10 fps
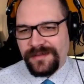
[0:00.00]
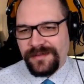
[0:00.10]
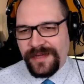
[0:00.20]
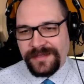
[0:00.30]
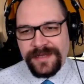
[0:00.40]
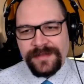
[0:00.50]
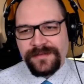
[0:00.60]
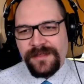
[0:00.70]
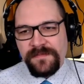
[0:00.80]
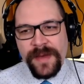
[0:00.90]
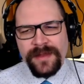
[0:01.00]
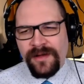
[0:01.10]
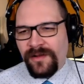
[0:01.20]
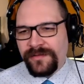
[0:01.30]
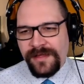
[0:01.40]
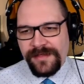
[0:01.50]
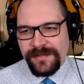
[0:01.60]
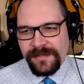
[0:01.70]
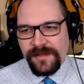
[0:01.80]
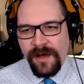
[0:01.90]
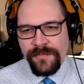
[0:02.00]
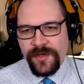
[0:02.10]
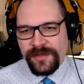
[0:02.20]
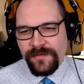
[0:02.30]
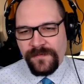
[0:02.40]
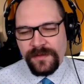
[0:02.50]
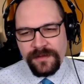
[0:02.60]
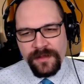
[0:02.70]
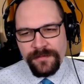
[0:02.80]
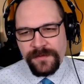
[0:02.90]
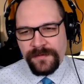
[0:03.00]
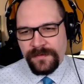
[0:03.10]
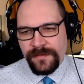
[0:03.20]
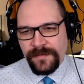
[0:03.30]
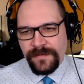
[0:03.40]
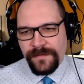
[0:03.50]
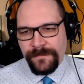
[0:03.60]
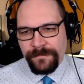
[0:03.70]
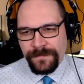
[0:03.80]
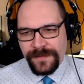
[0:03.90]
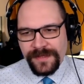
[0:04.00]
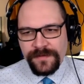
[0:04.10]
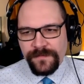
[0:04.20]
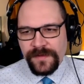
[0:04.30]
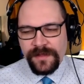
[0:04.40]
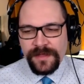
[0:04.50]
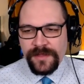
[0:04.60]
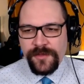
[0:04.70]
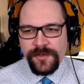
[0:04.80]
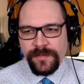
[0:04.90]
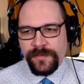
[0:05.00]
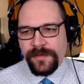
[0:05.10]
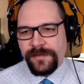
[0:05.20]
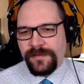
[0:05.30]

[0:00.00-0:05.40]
And yet, despite all this, it is an object you feel close to, that you feel a kinship with,